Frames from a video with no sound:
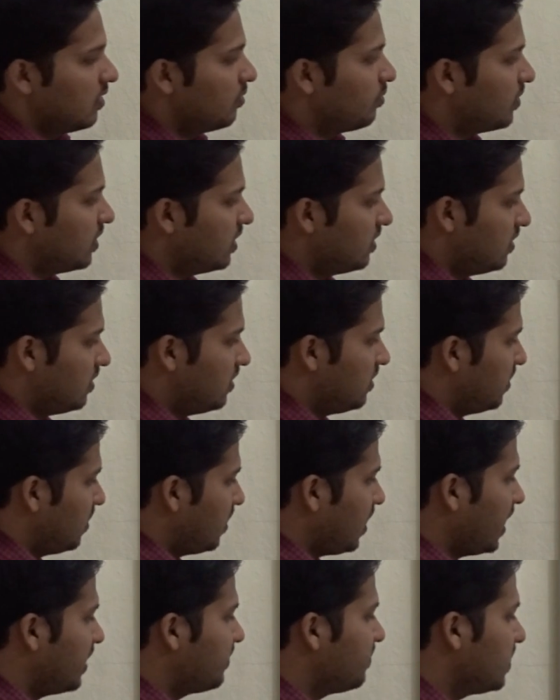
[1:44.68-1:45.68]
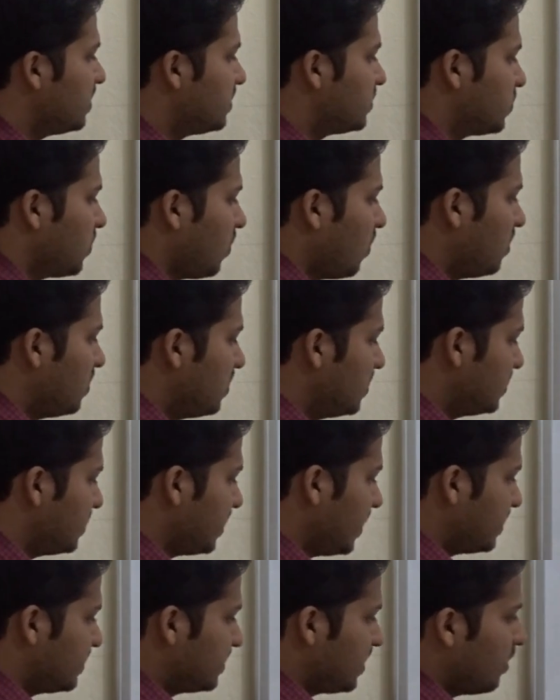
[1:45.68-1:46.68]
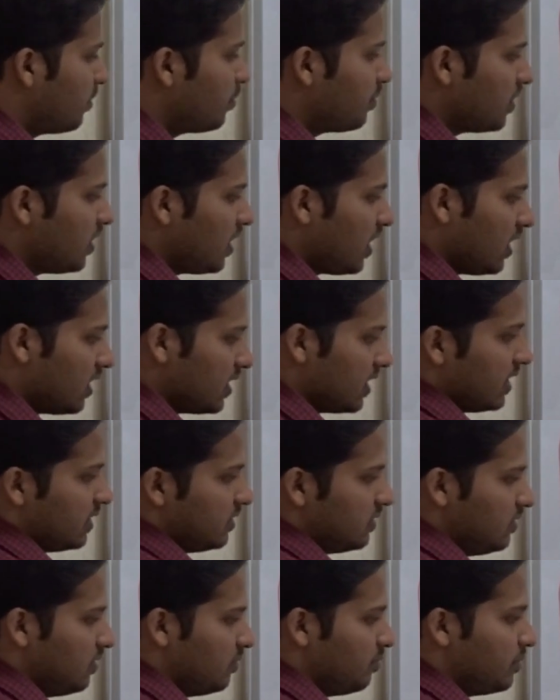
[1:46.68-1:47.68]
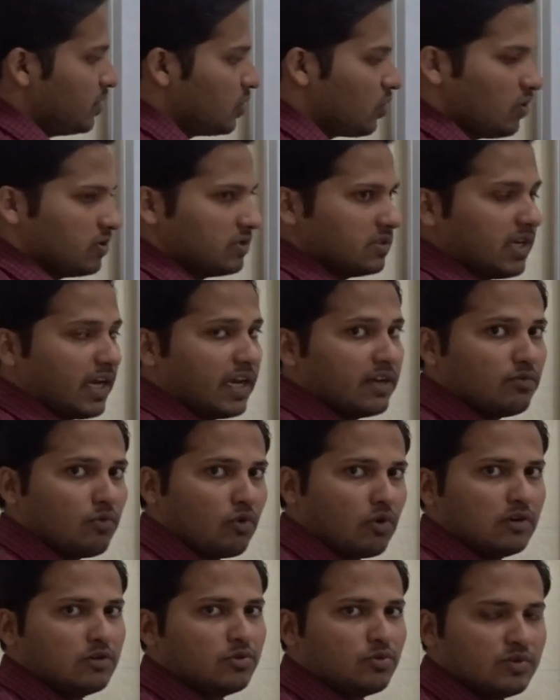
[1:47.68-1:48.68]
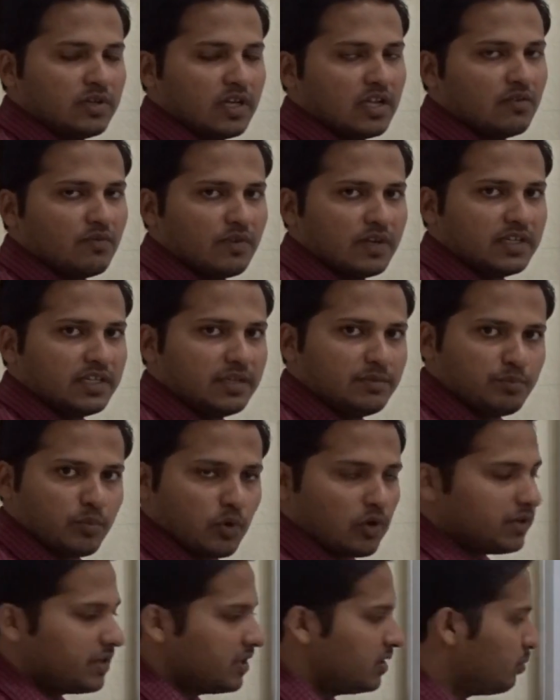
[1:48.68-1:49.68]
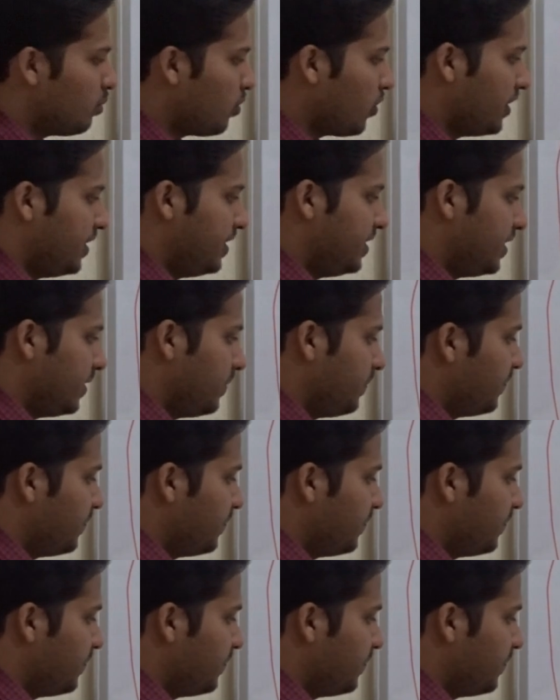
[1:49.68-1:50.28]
but I will solve this example again because I want to tell one important point.